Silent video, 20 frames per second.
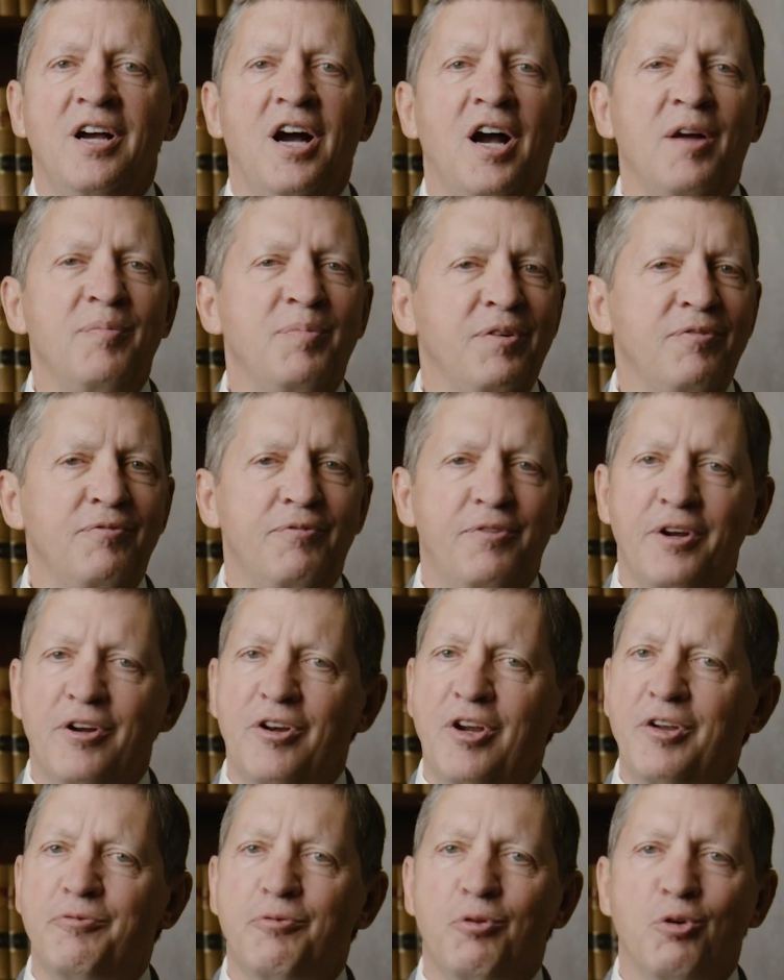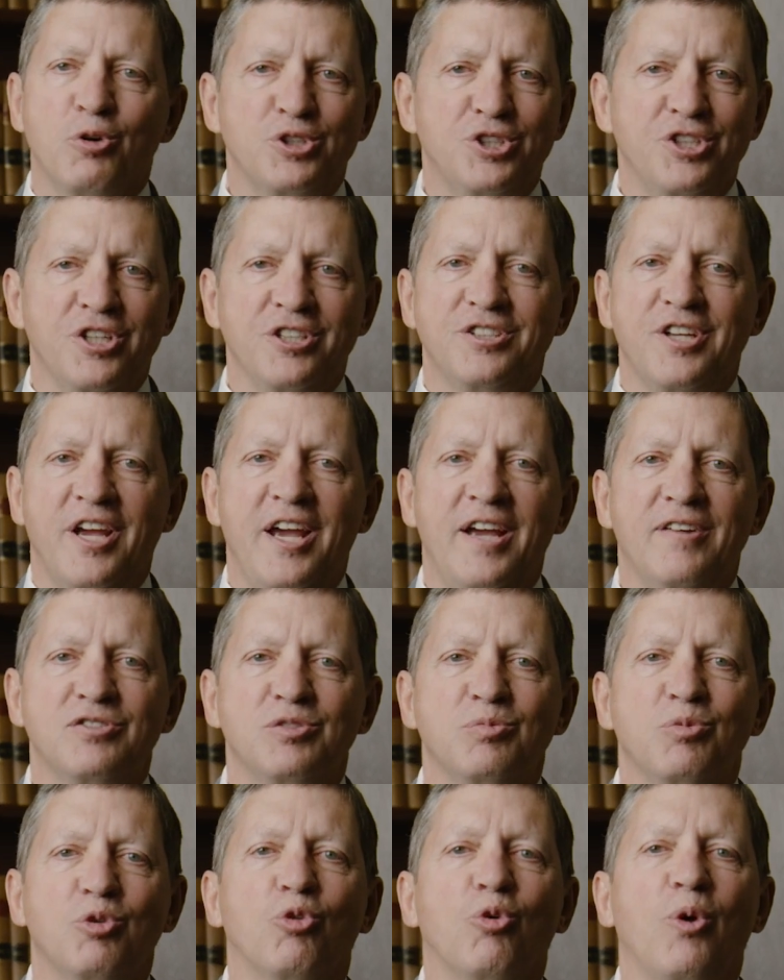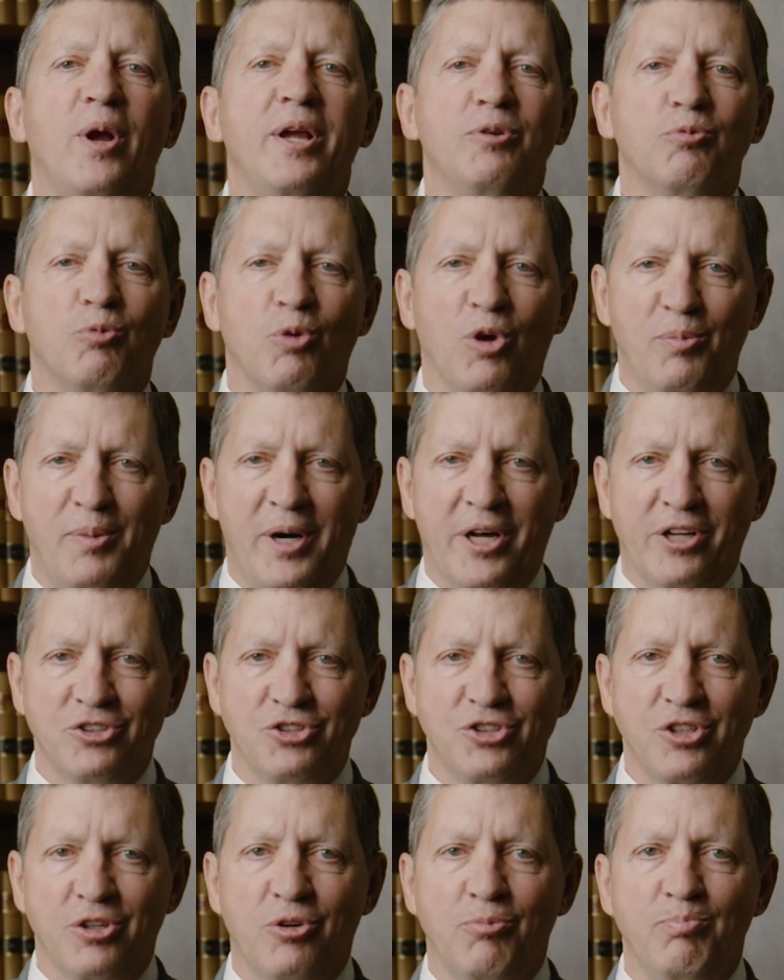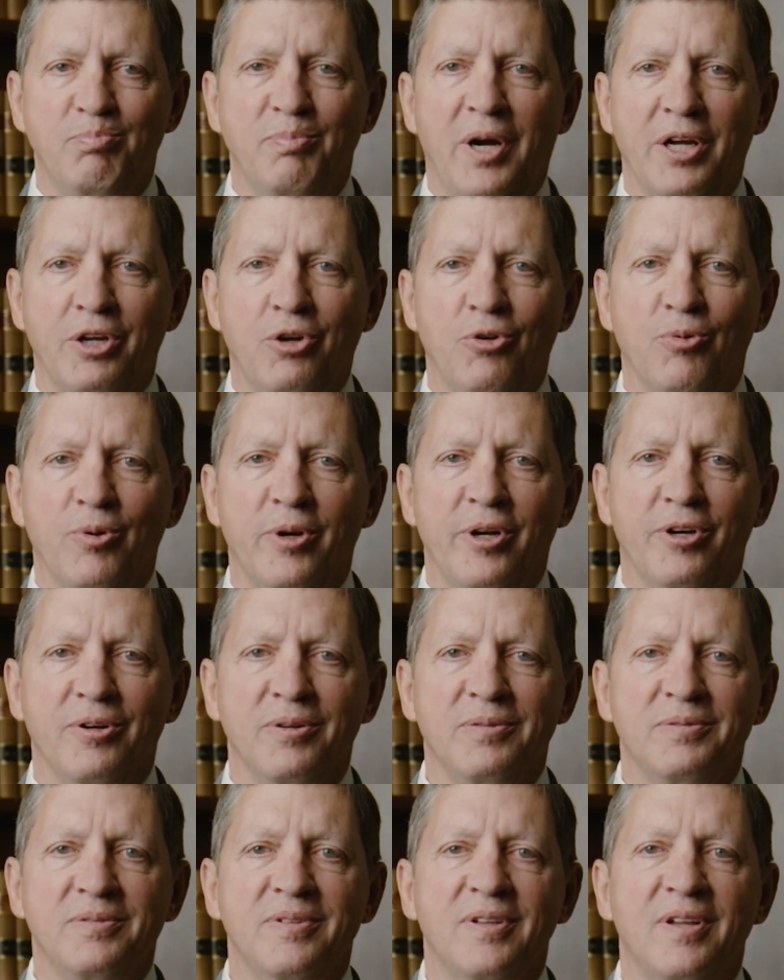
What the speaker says: I've been very fortunate to have some great role models in my career.